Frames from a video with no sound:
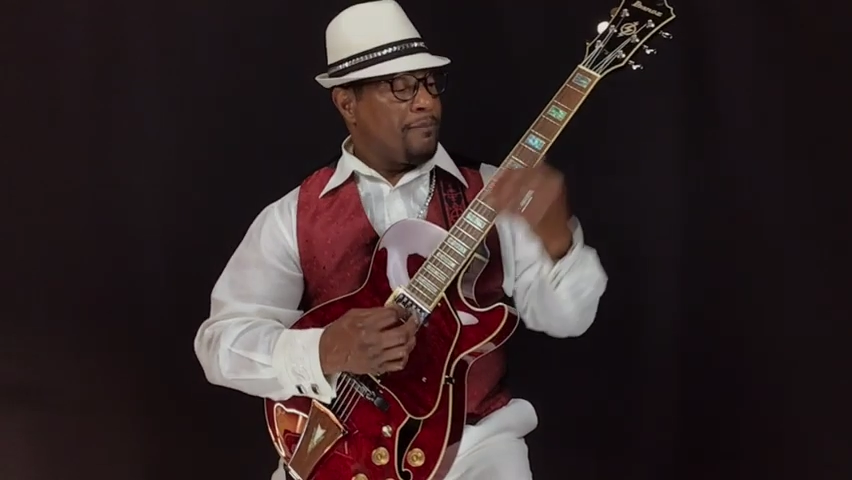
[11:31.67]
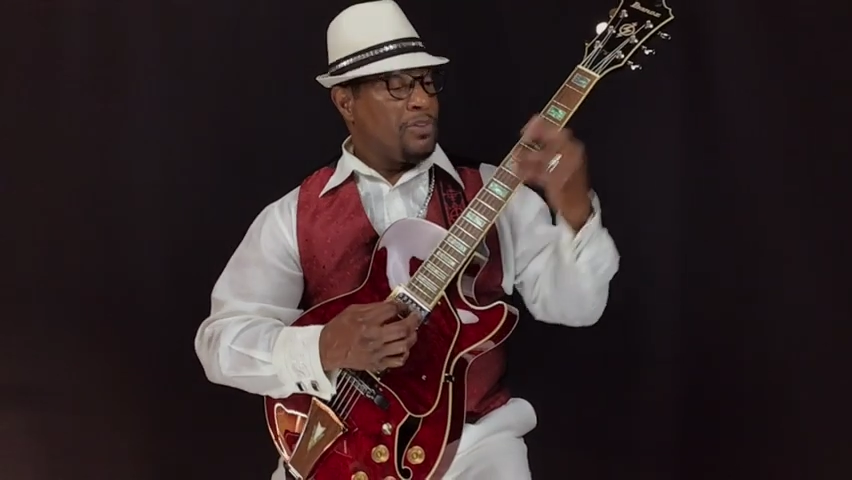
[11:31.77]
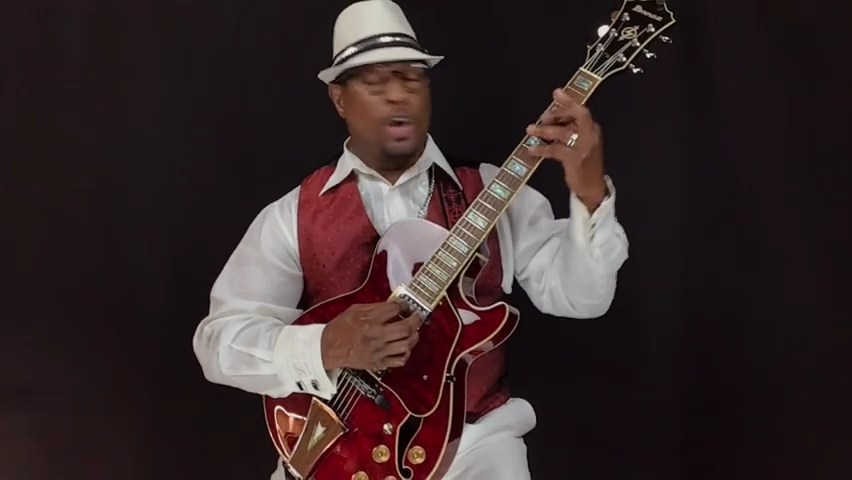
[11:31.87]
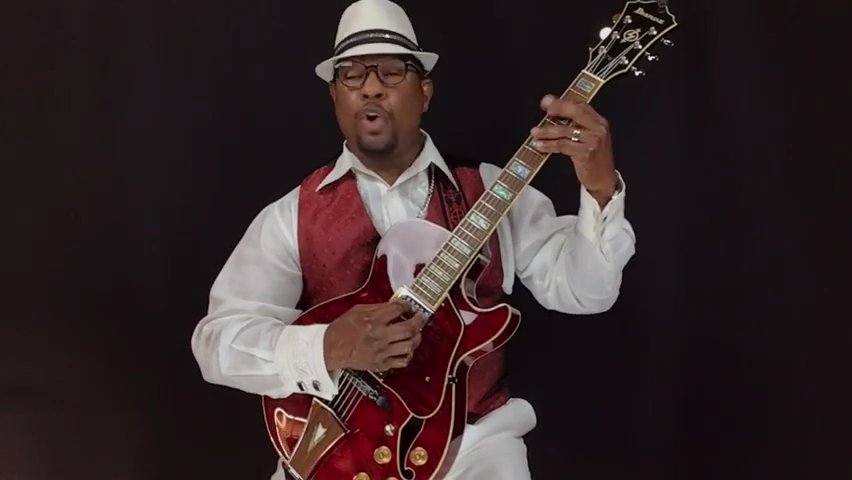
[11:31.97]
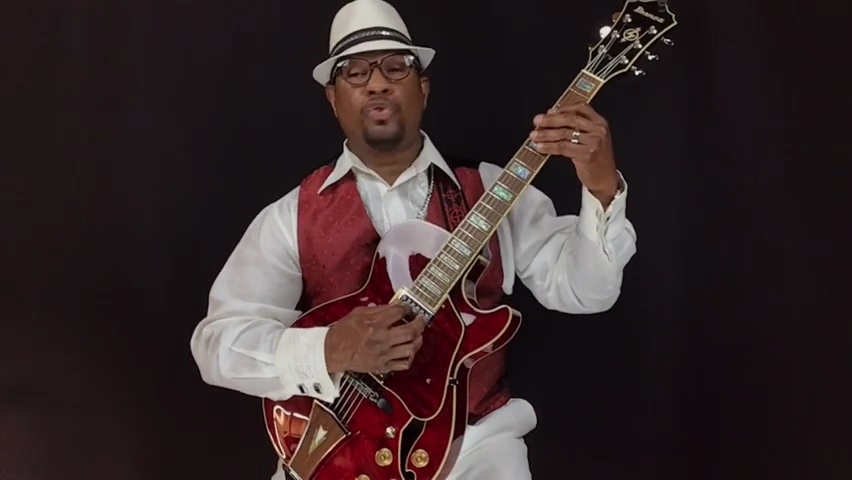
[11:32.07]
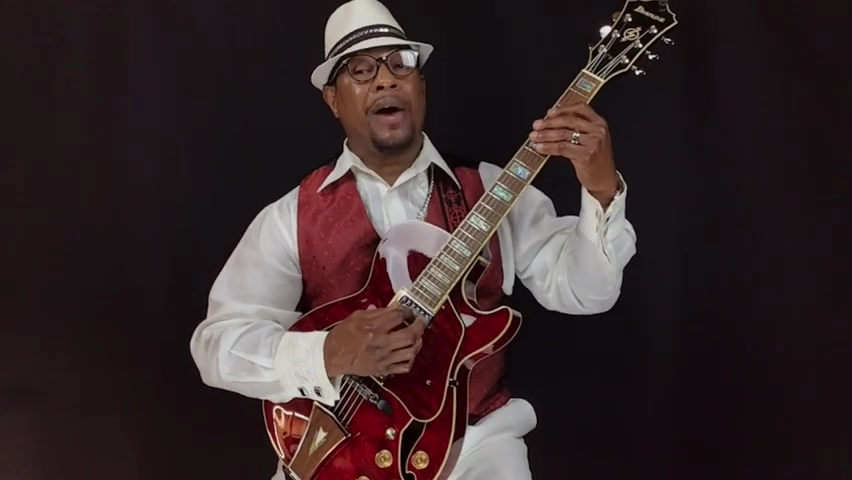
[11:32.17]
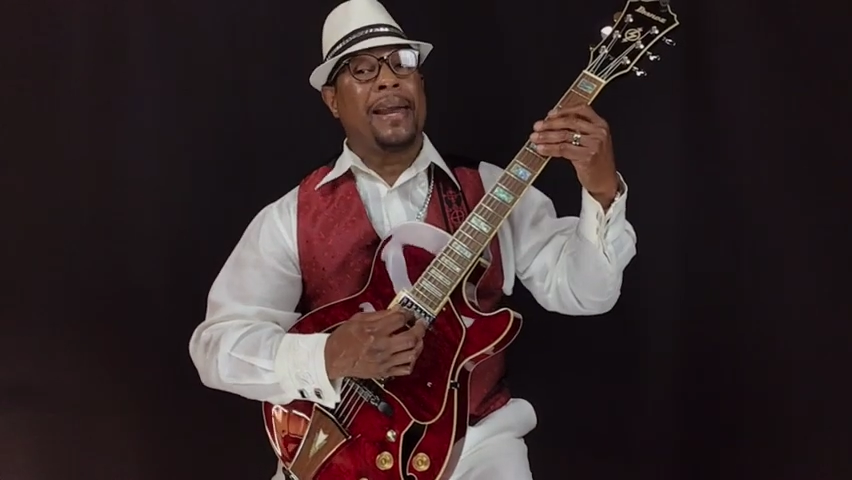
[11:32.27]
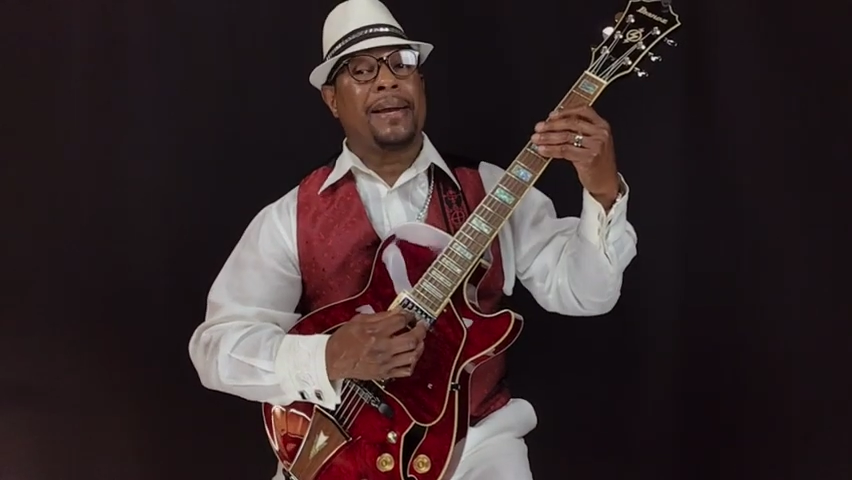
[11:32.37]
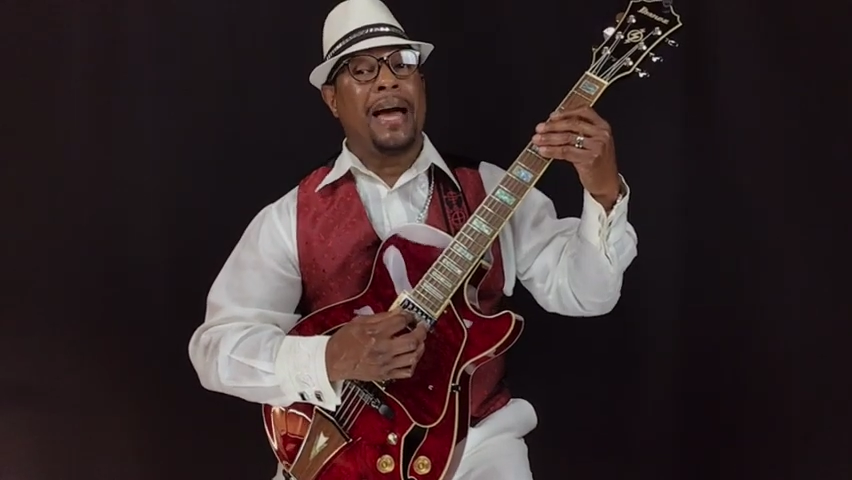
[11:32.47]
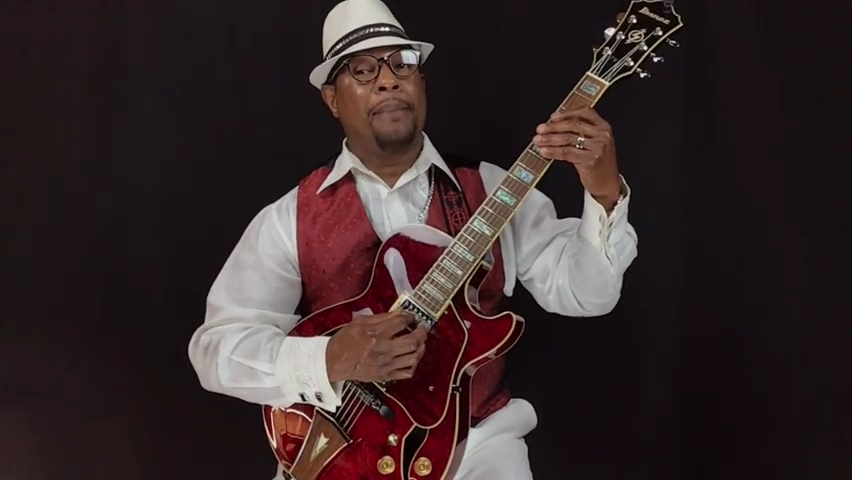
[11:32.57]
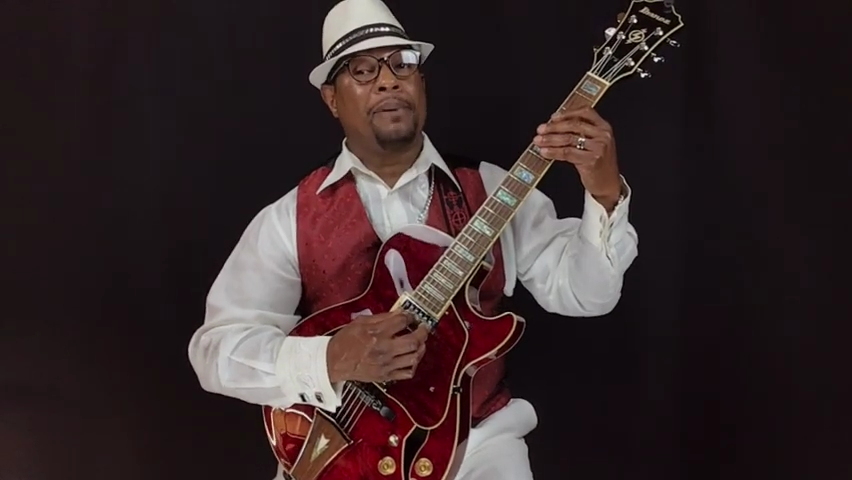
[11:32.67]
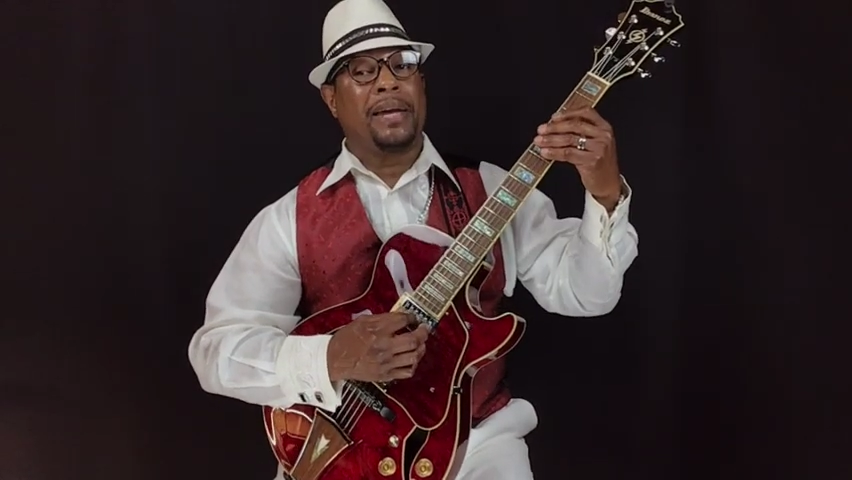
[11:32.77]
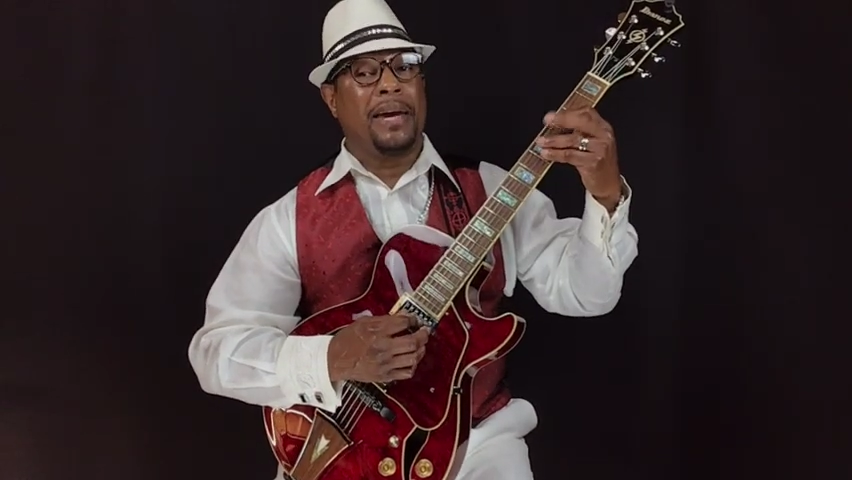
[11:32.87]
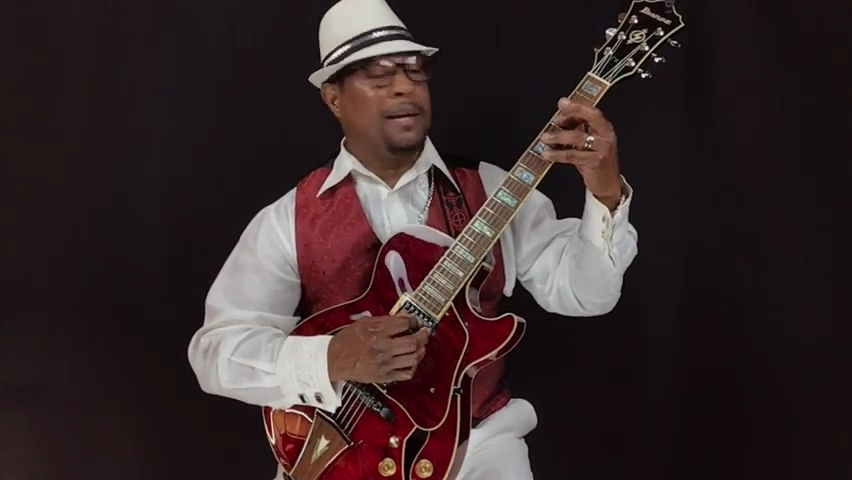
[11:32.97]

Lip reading: Don't try to complicate